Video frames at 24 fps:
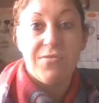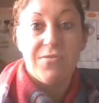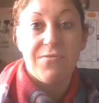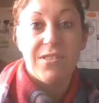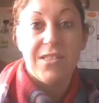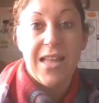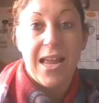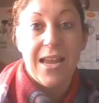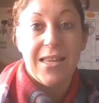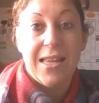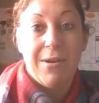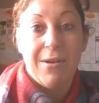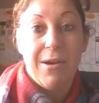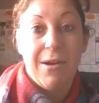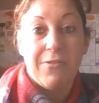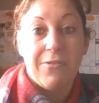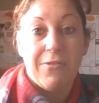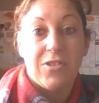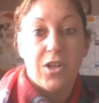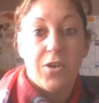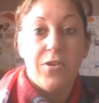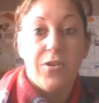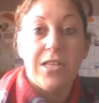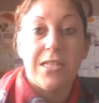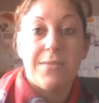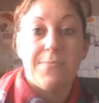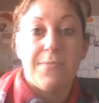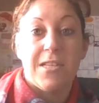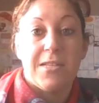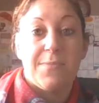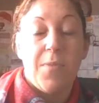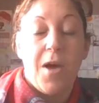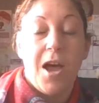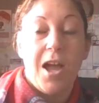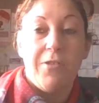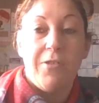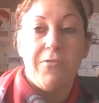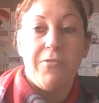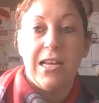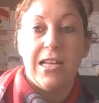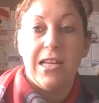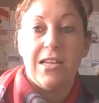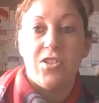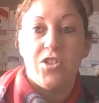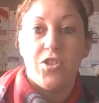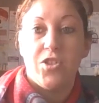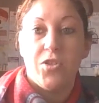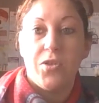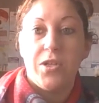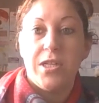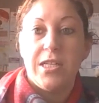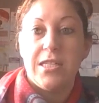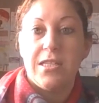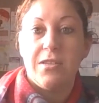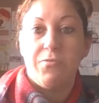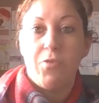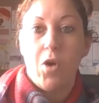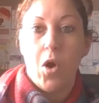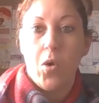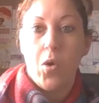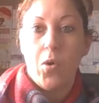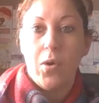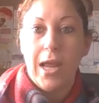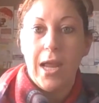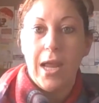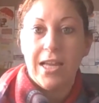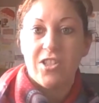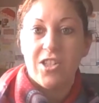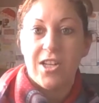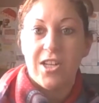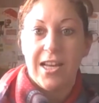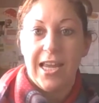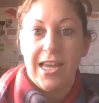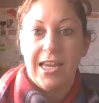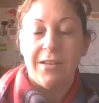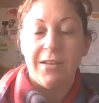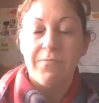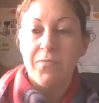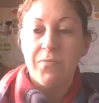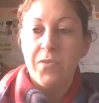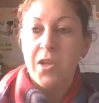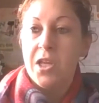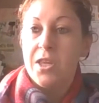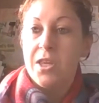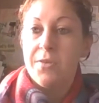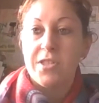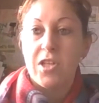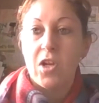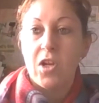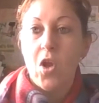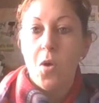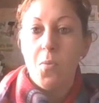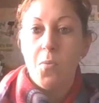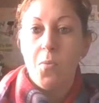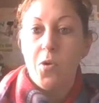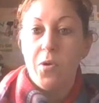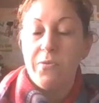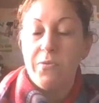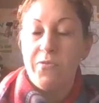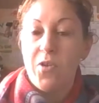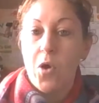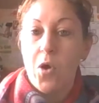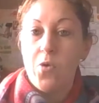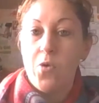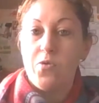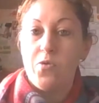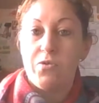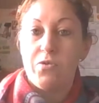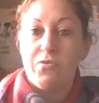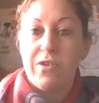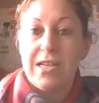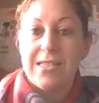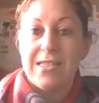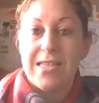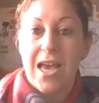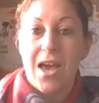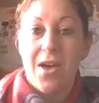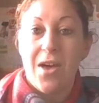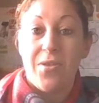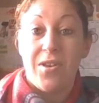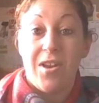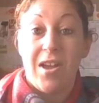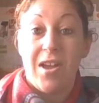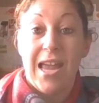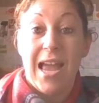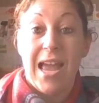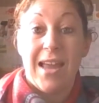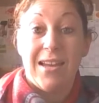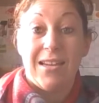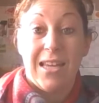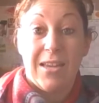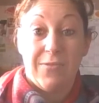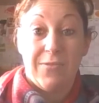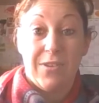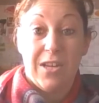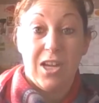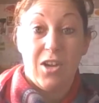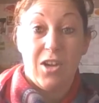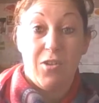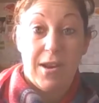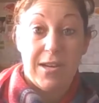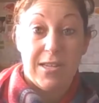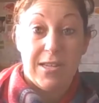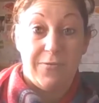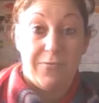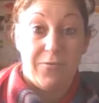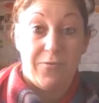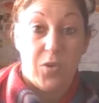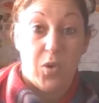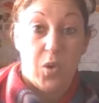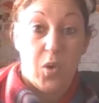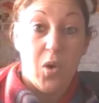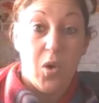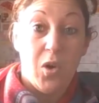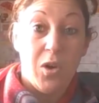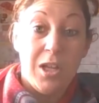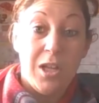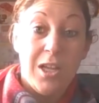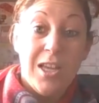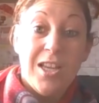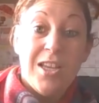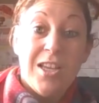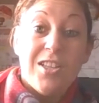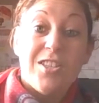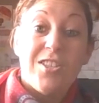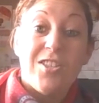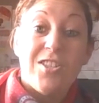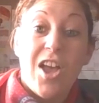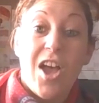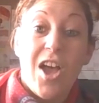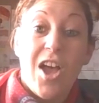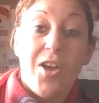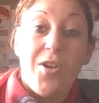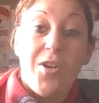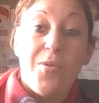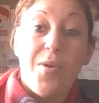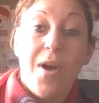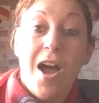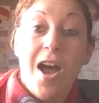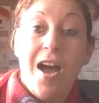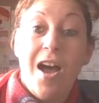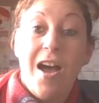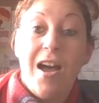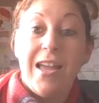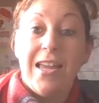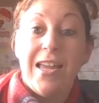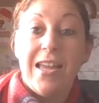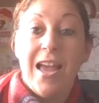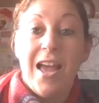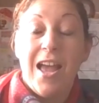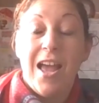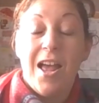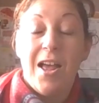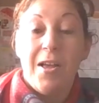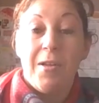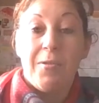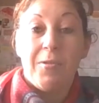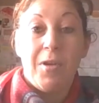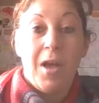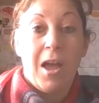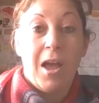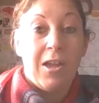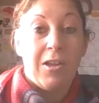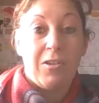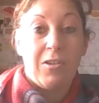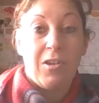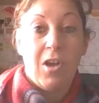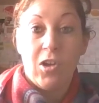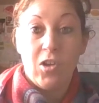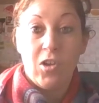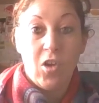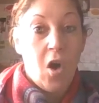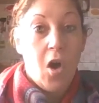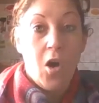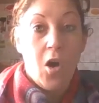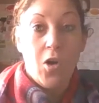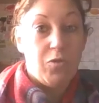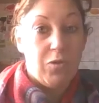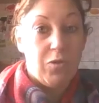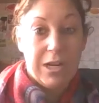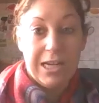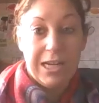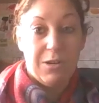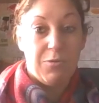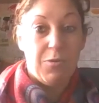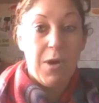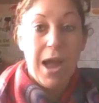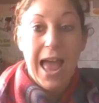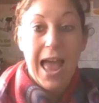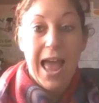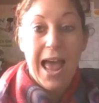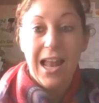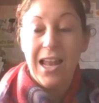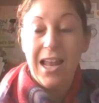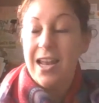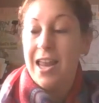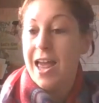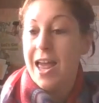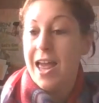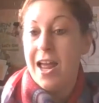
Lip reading: staying there after Christmas, but I really enjoyed the role, actually. There was a lot more involved with retail than I had given it credit for. So I got on really well.